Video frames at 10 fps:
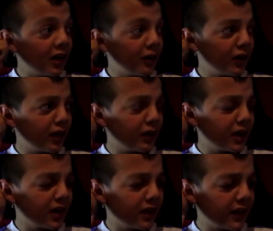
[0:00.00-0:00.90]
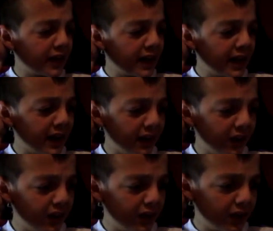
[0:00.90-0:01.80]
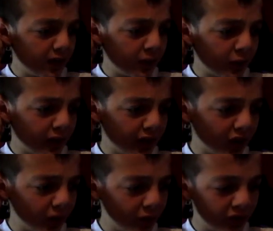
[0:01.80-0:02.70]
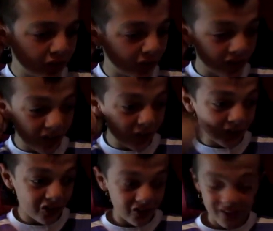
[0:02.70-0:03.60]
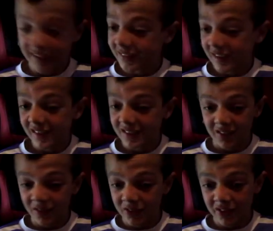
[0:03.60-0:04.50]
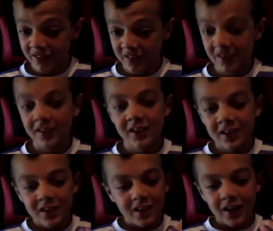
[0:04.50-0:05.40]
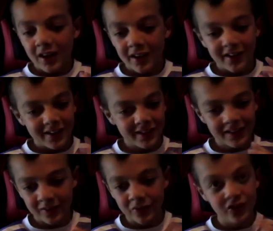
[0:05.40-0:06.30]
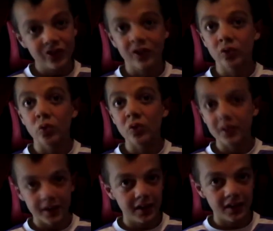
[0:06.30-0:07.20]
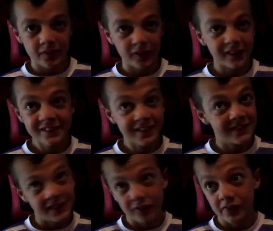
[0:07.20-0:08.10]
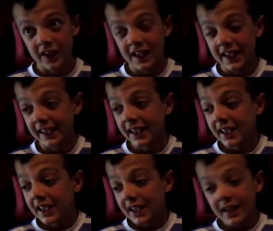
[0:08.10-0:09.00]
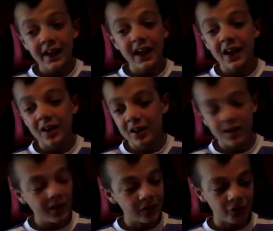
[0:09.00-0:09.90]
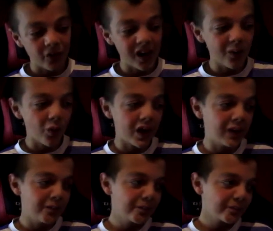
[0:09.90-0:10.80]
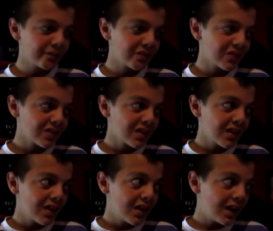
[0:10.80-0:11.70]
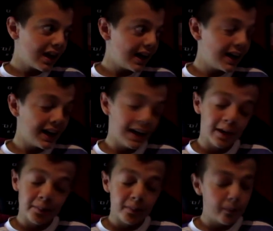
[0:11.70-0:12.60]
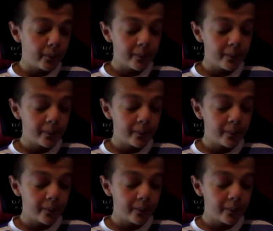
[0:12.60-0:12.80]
when the goal was scored, I was just ecstatic. I was just, it was just a fantastic feeling, a great win, and